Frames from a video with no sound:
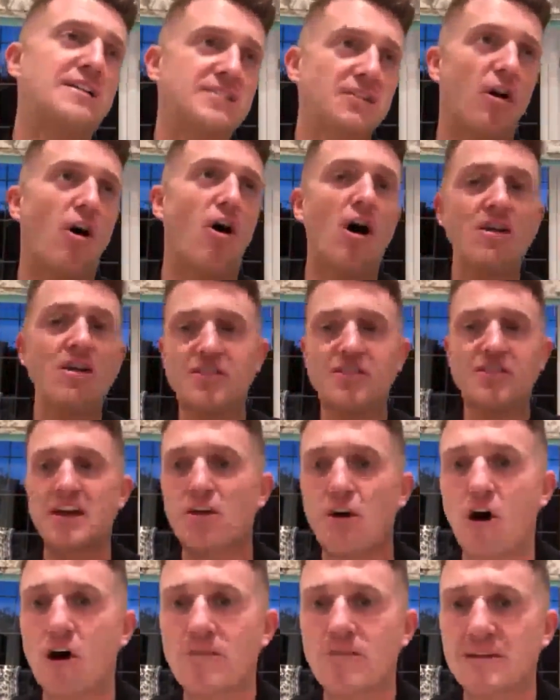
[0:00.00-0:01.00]
I
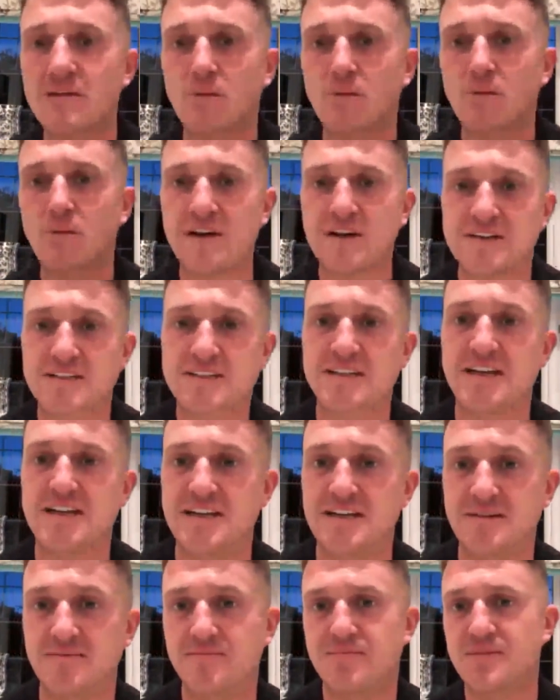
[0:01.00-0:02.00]
think I'm in the
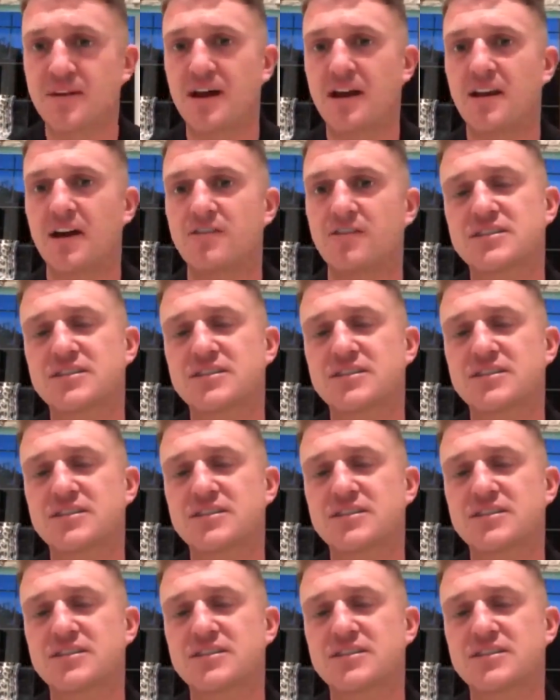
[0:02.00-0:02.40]
winning seat.